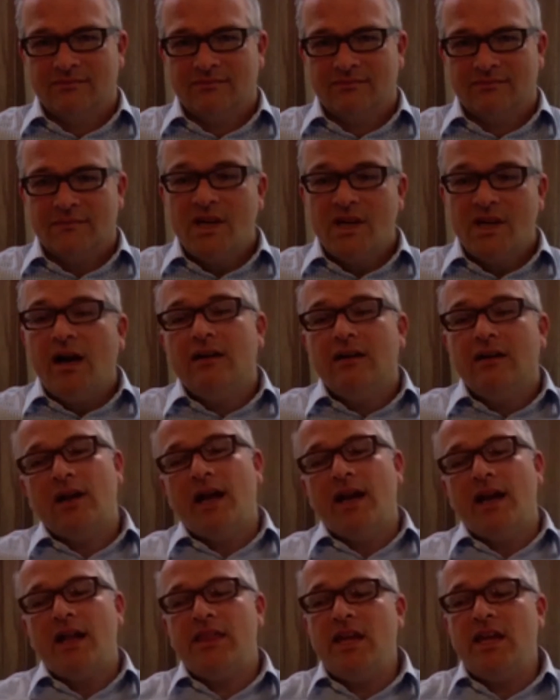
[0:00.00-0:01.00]
Yeah, and
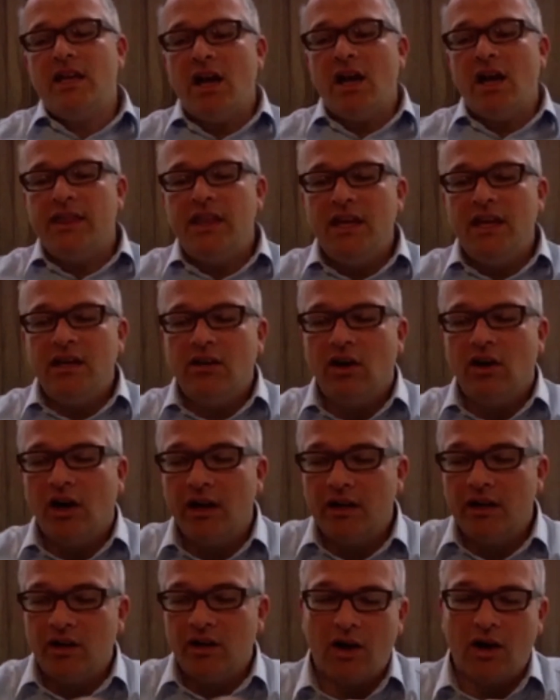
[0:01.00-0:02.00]

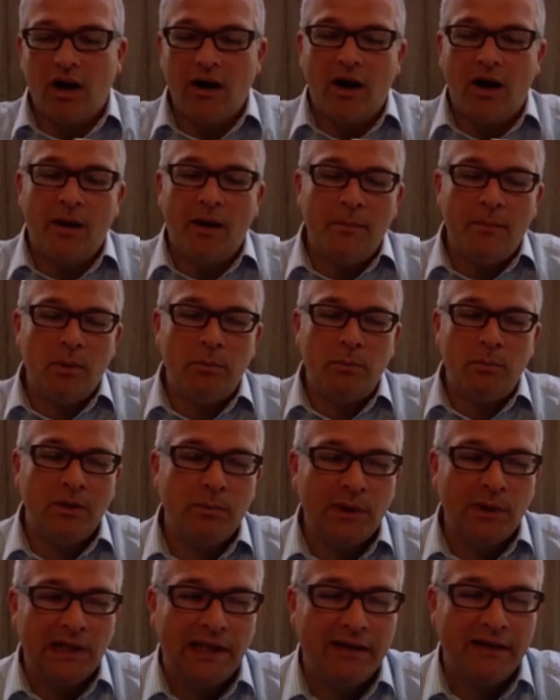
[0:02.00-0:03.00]
I'm a big
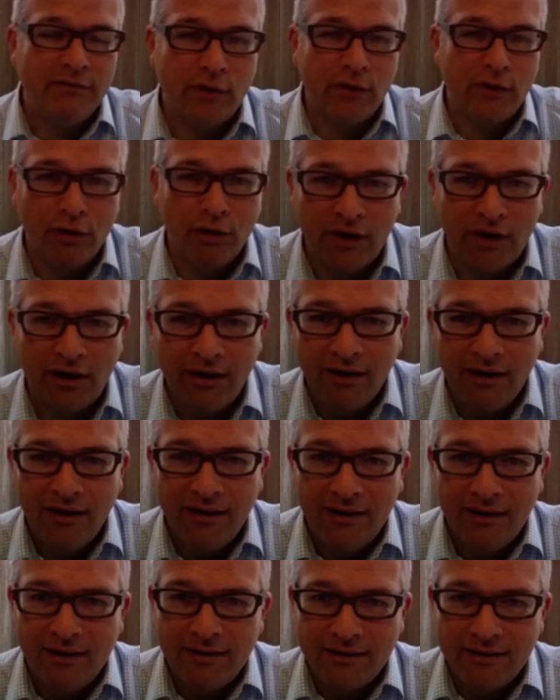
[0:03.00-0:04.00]
believer of
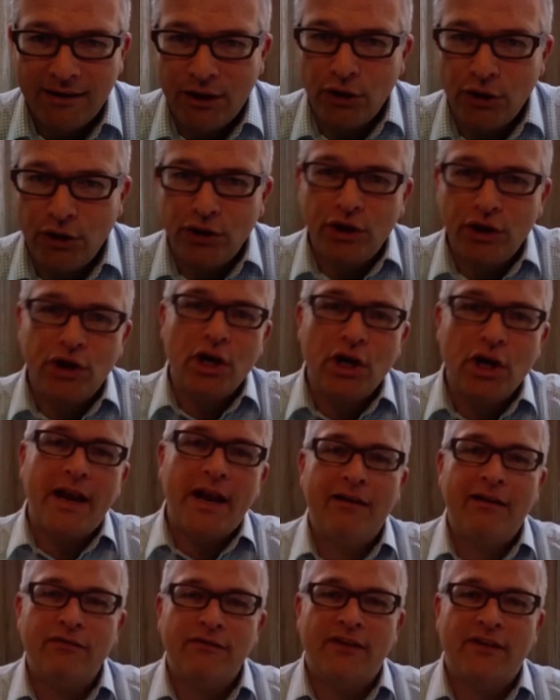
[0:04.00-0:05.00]
you got to
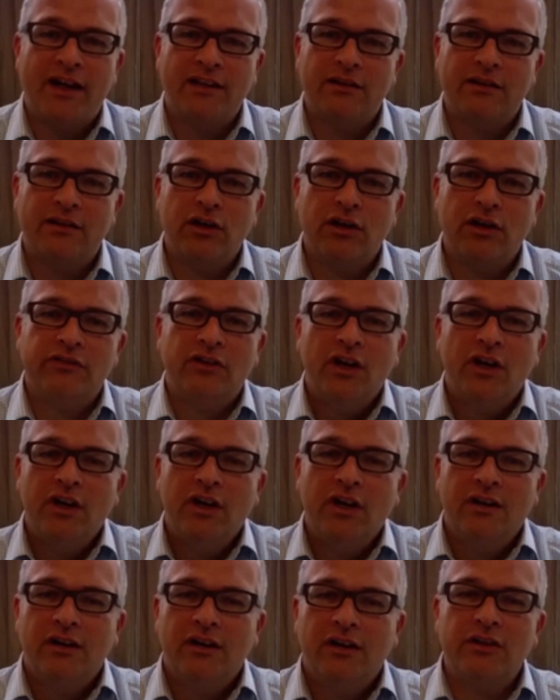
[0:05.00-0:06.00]
have faith, because
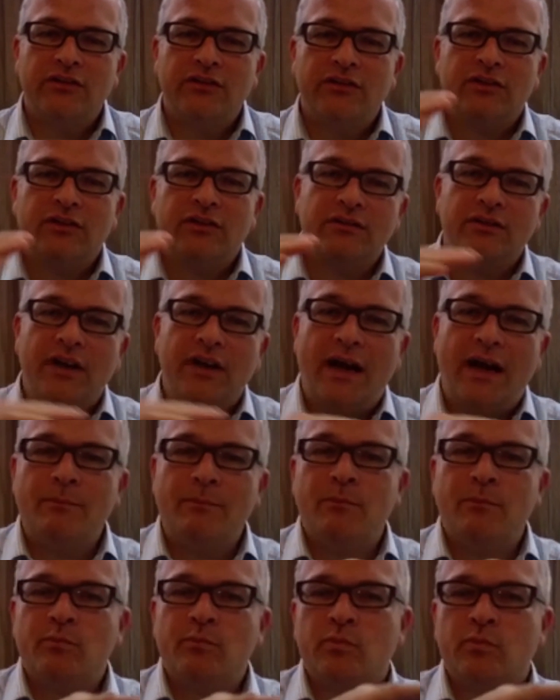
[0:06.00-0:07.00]

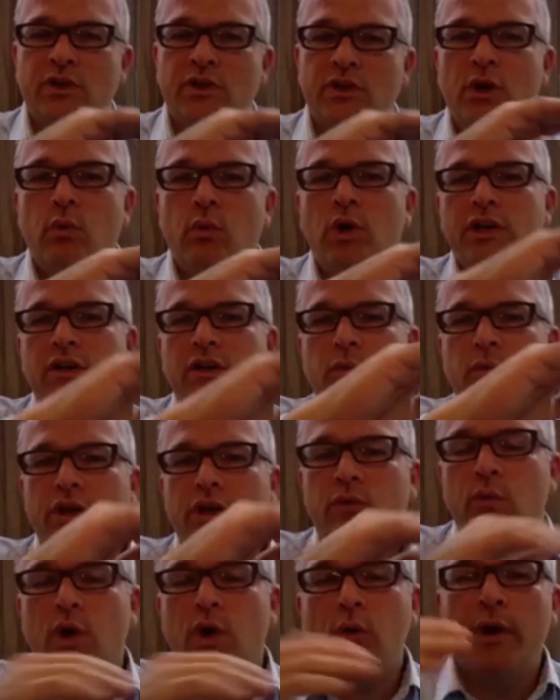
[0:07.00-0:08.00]

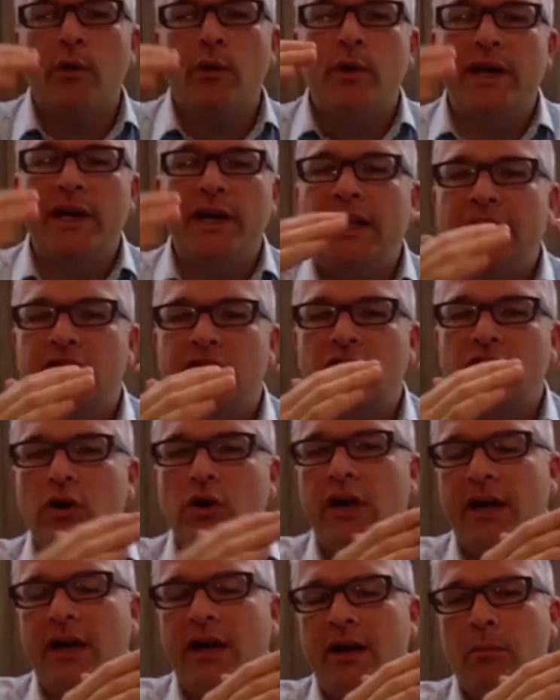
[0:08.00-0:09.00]
what we're really
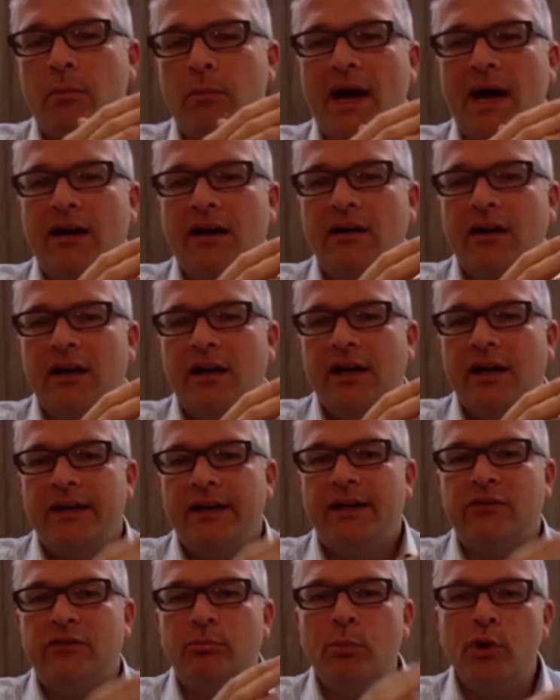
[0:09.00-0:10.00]
talking about
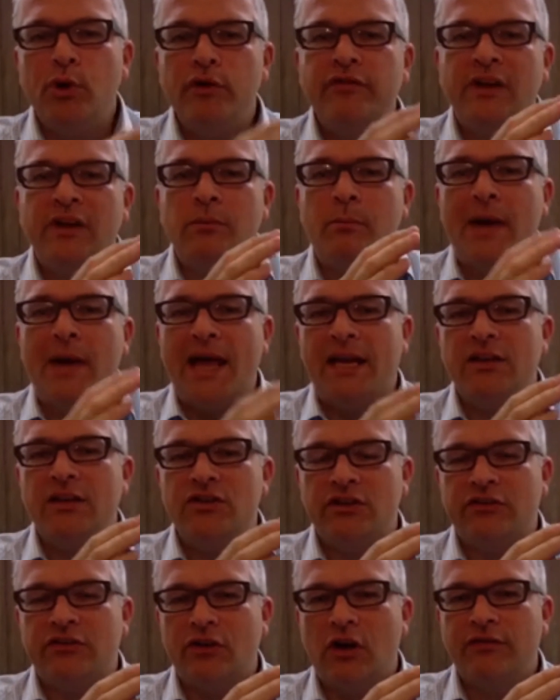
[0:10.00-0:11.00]
is moving
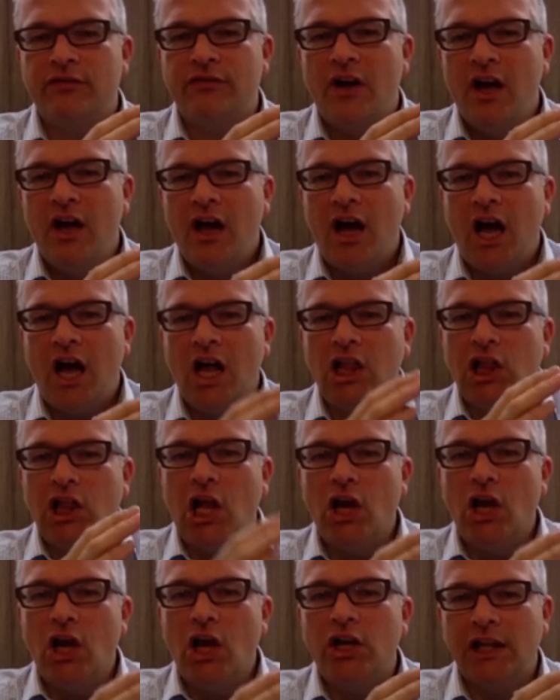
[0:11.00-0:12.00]
managers off a
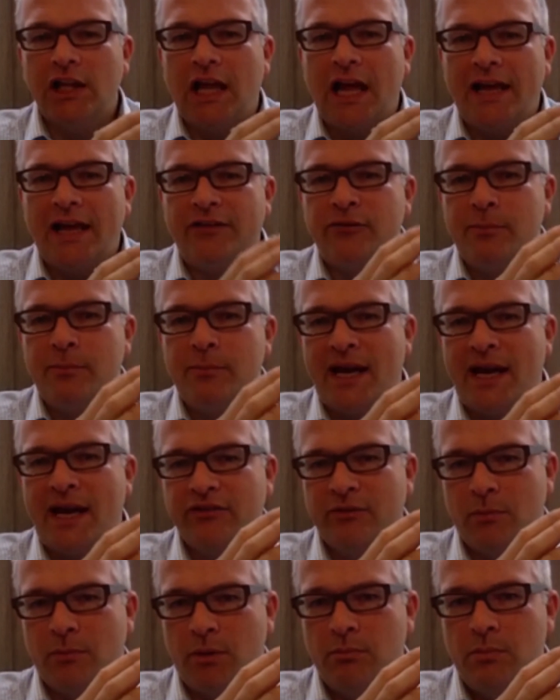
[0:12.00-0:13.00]
localized
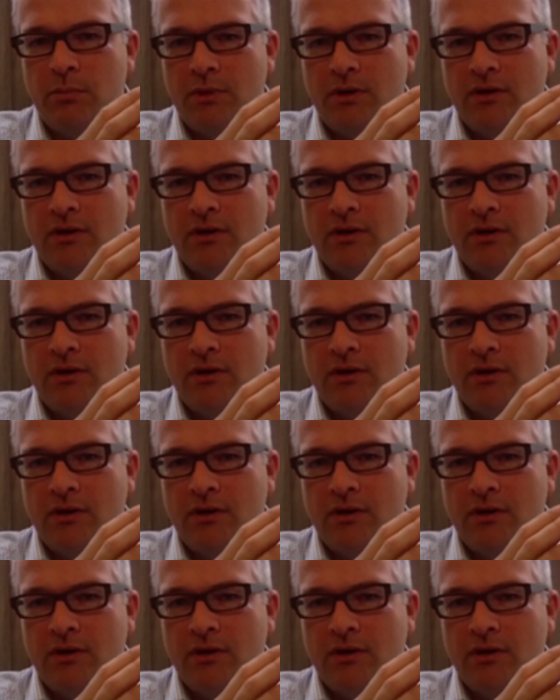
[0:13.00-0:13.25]
maximum,